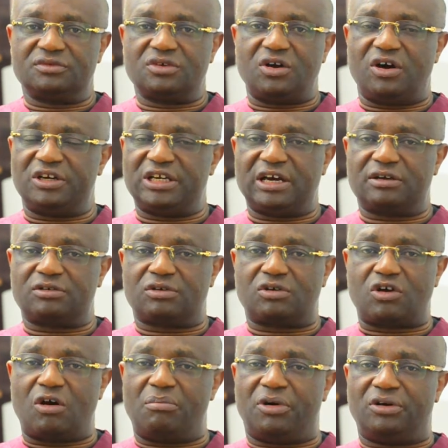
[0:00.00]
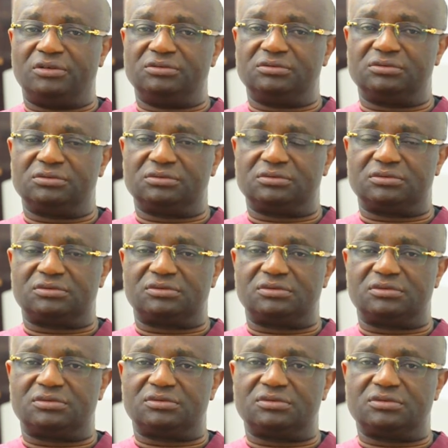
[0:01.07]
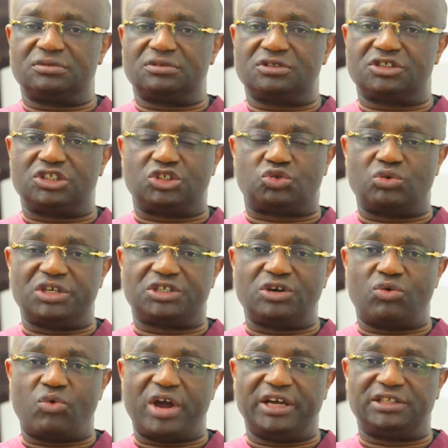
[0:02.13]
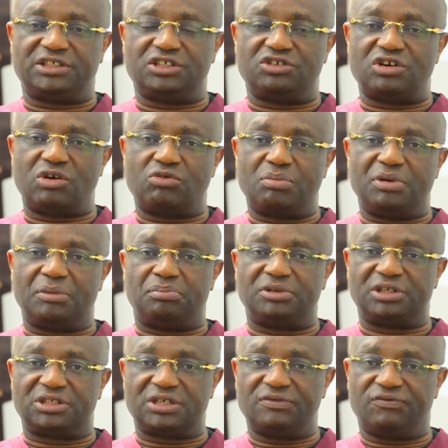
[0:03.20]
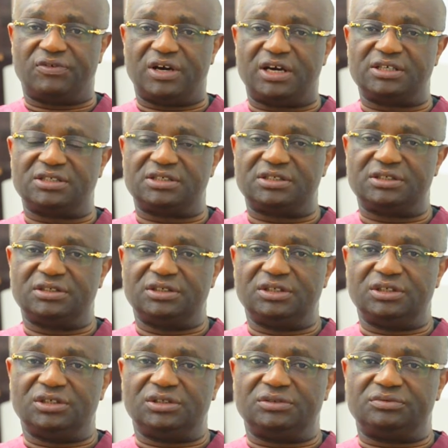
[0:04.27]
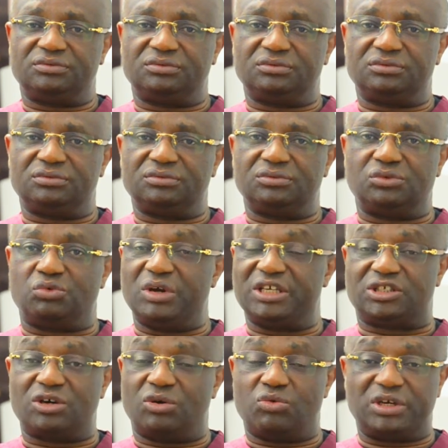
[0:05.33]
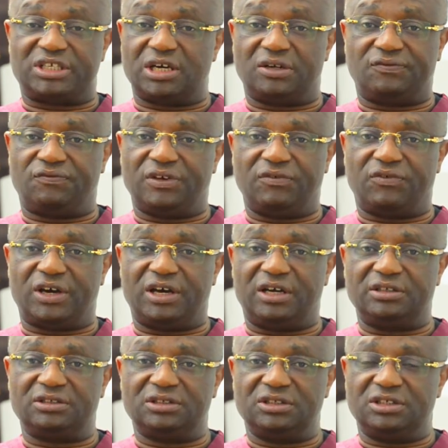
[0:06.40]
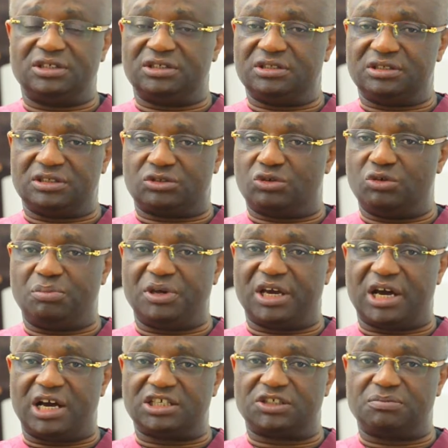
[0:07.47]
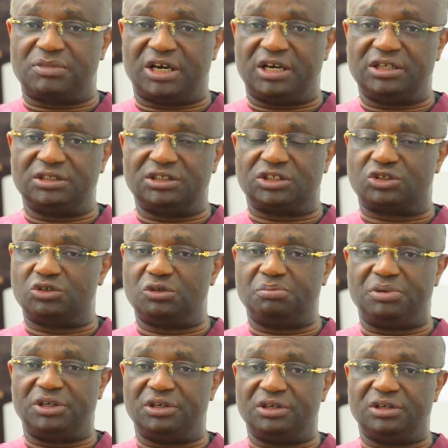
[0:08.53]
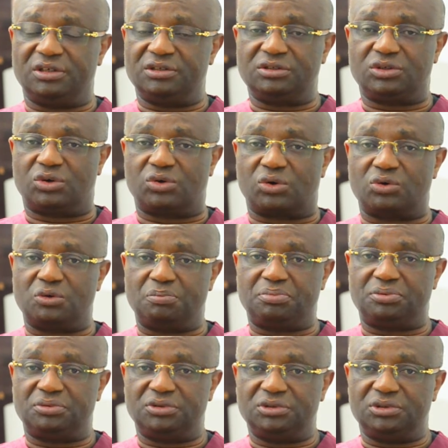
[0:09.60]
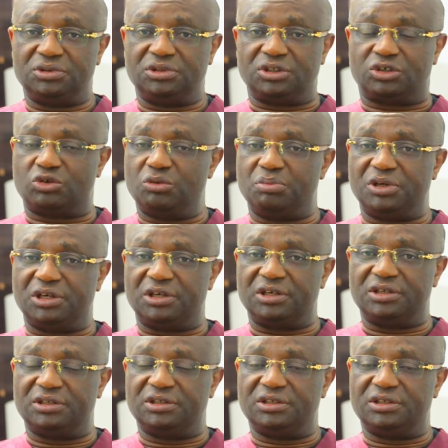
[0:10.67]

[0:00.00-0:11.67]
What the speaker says: other common situation where children will be breathing fast, with or without fever, it could be asthma, it could be croup, it could be